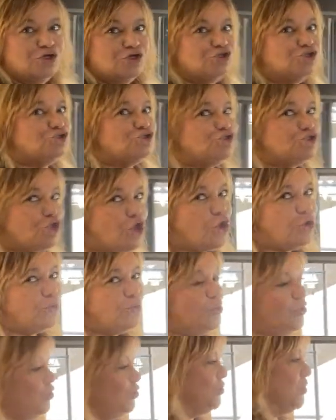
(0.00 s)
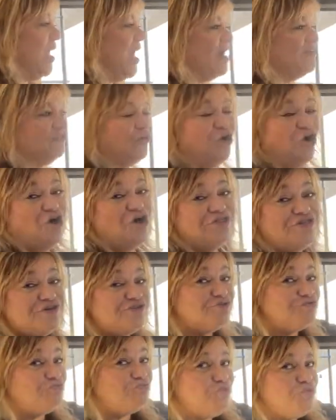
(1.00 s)
So you have all
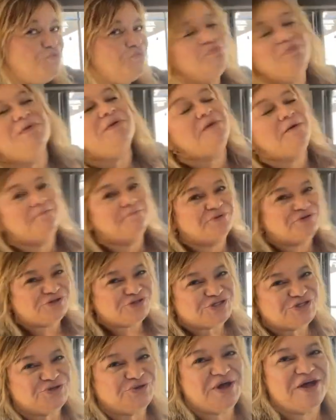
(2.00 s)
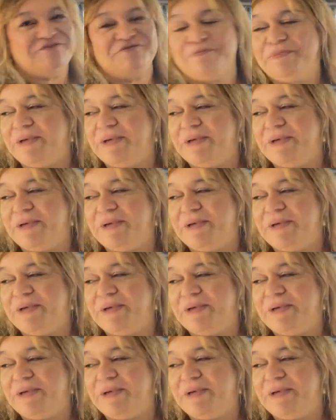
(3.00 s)
this room, but you still have a